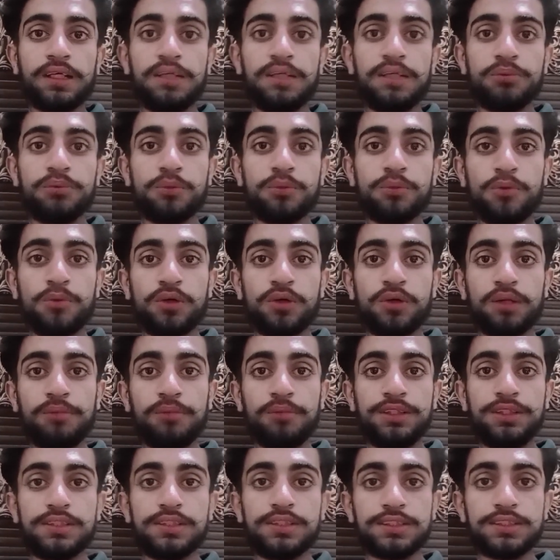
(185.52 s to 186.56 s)
Keep supporting
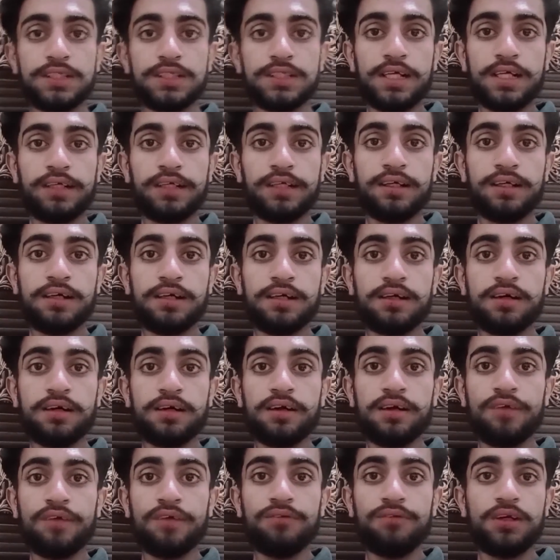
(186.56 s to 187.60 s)
me just like that,
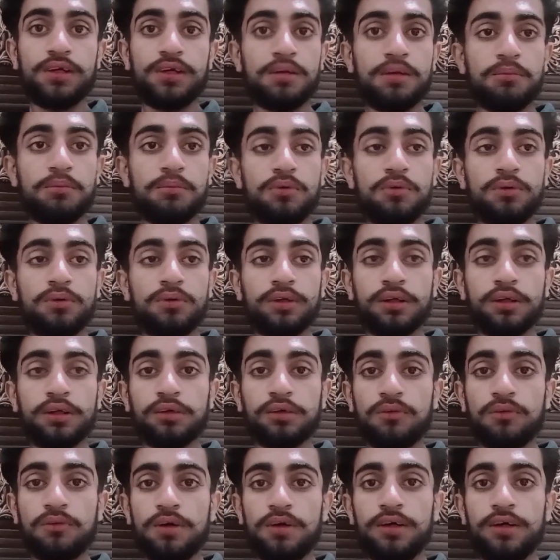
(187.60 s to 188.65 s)
and I will upload
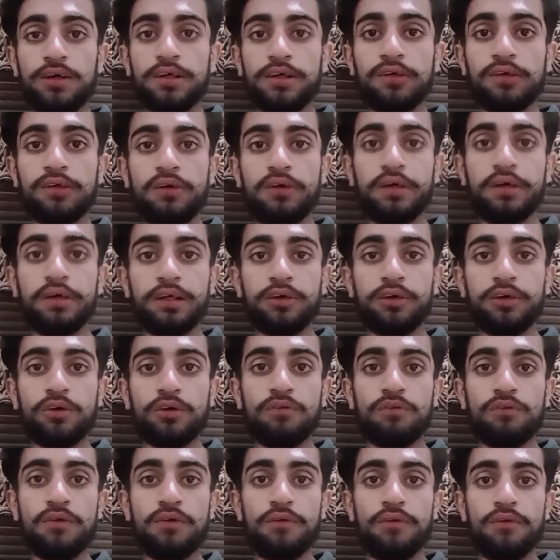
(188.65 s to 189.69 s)
the quality content
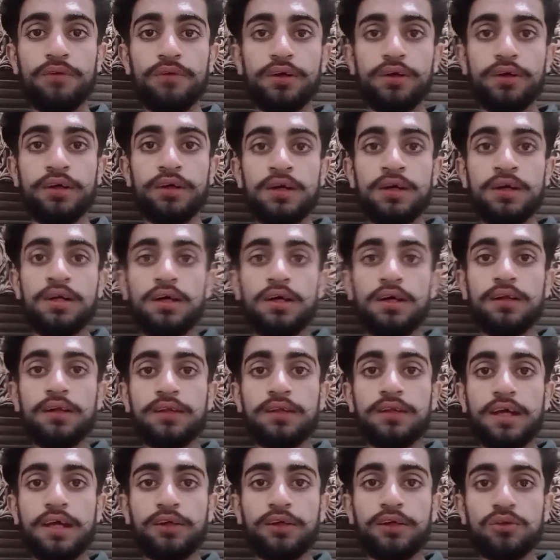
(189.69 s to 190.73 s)
of Hauser.
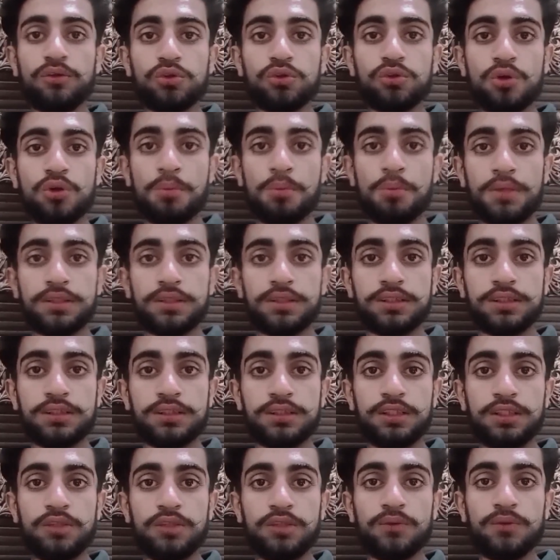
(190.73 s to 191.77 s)
Thank you so much.
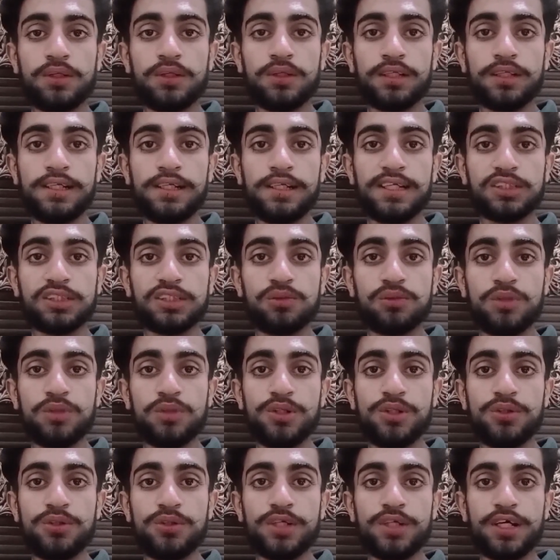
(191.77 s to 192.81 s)
See you until next
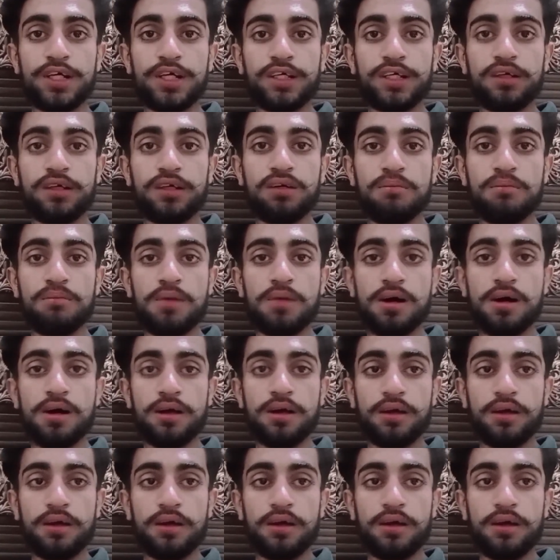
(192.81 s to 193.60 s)
video. Take care. Bye.